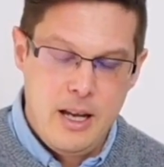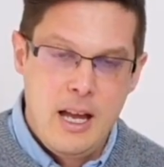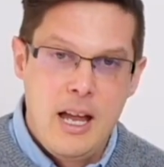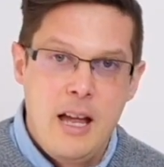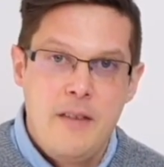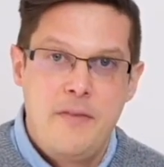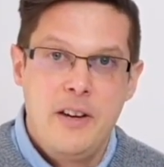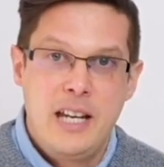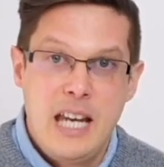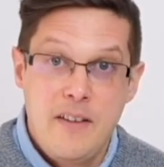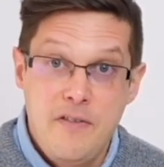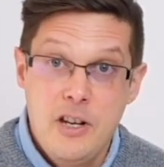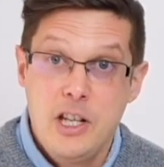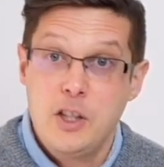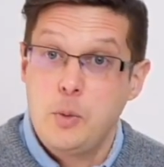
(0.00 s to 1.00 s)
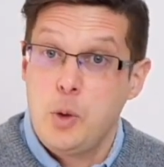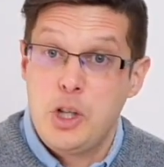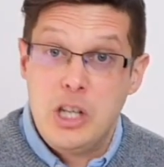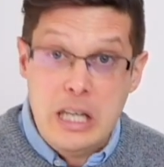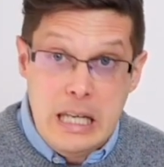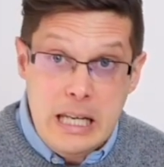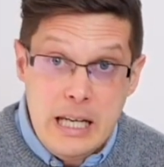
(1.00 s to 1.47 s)
Forgiveness
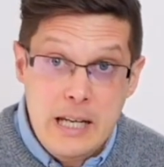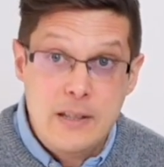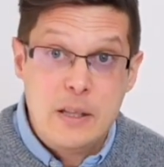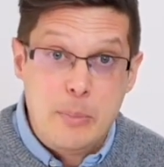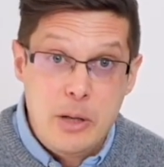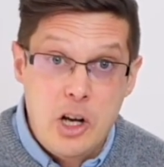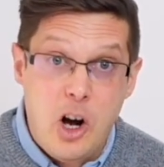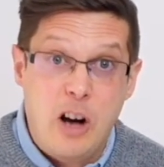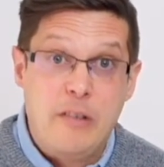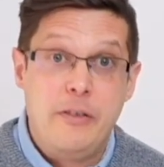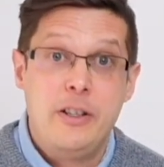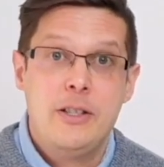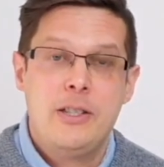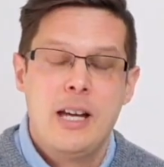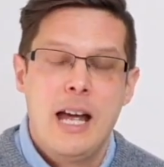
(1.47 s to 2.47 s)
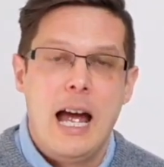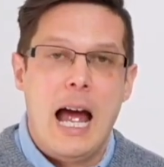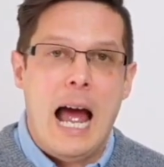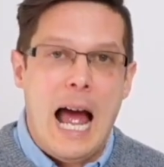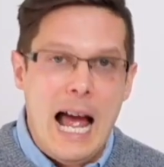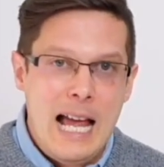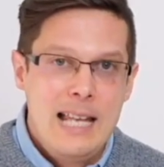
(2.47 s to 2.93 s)
would need to be offered
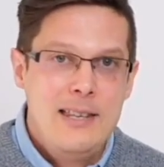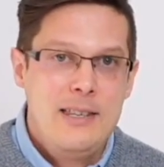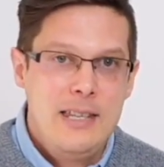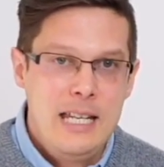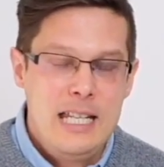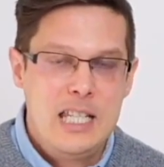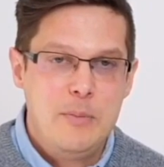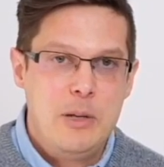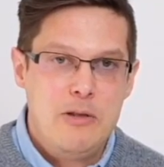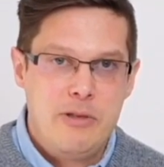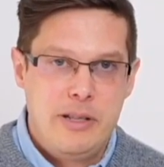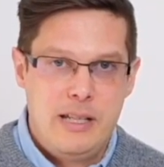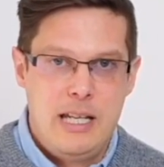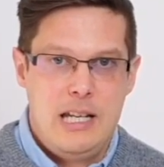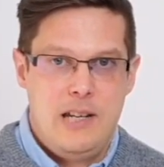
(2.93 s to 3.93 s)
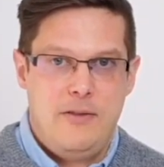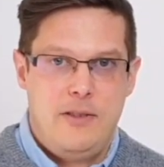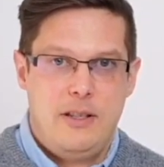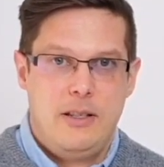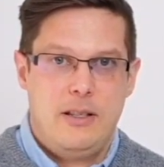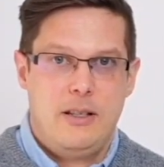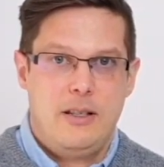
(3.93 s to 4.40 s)
and need to be received.
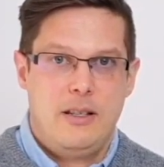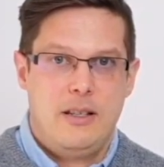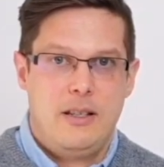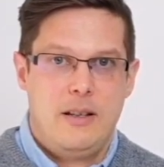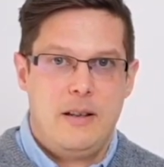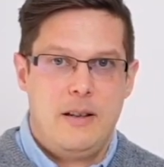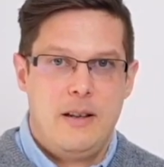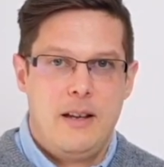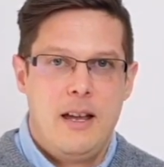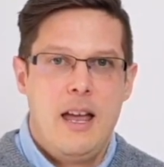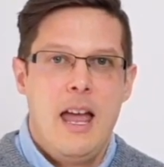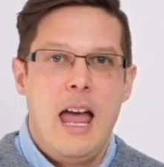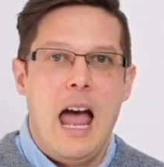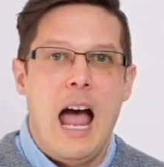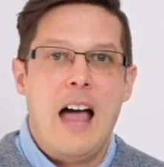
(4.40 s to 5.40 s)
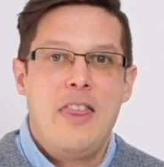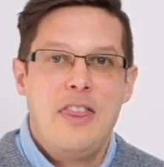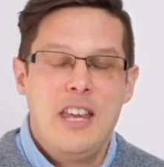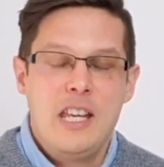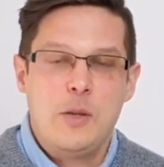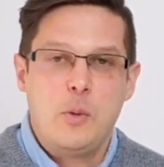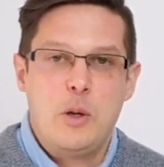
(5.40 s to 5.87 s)
And
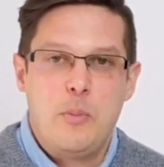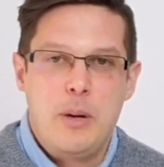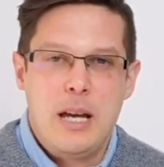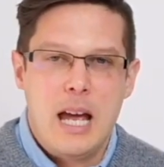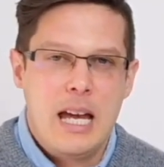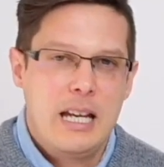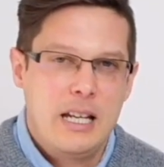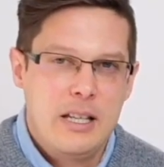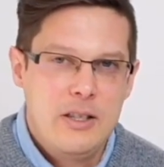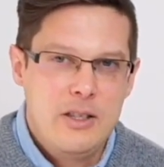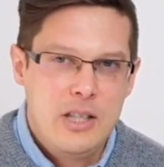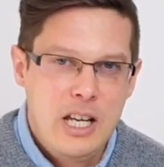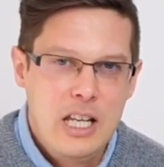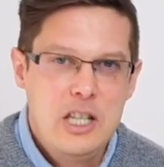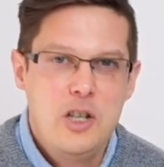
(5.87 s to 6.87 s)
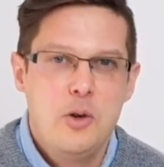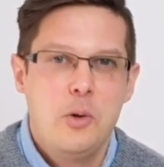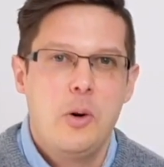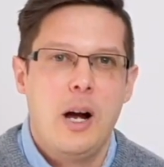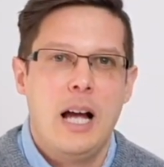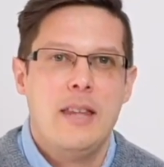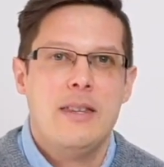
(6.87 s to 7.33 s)
this would be a continual
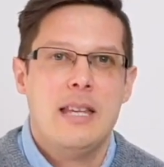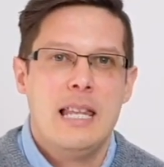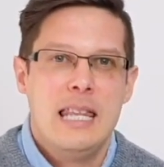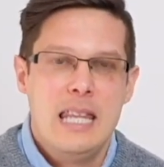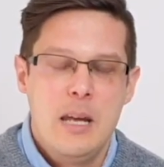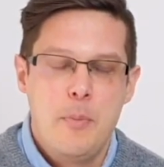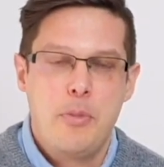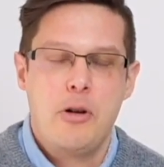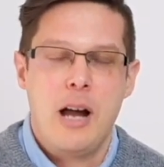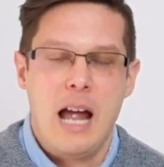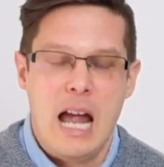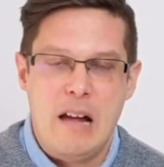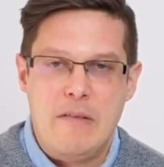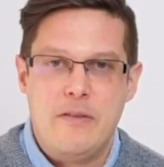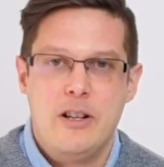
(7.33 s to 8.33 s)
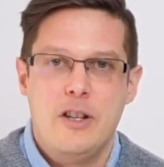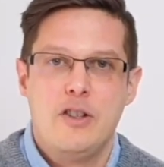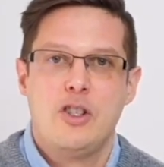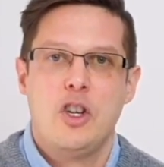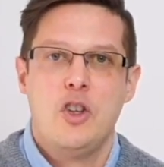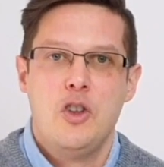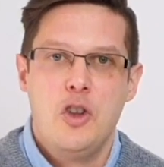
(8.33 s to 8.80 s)
and deliberate effort to
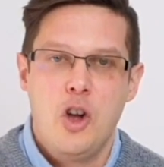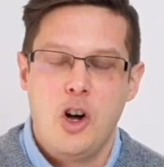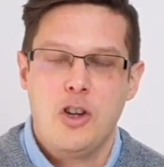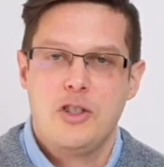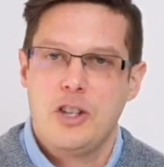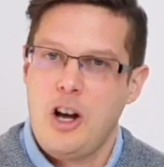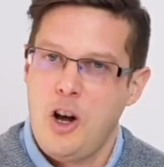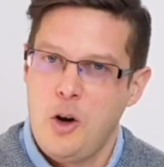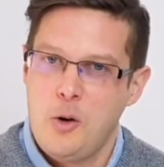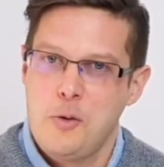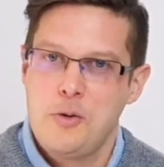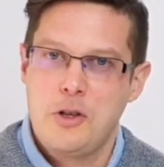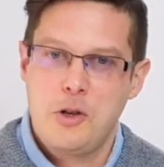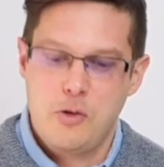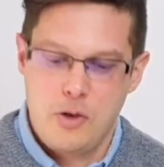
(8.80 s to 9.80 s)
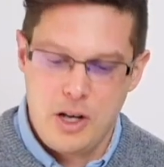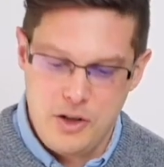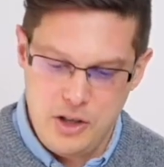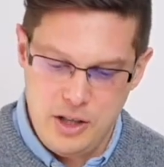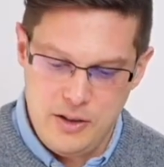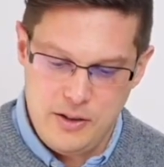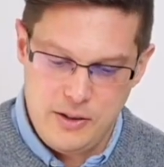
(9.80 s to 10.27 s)
not hold
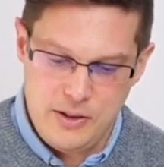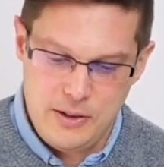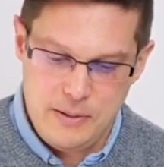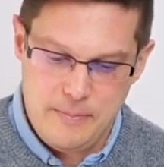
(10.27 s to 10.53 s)
grudges.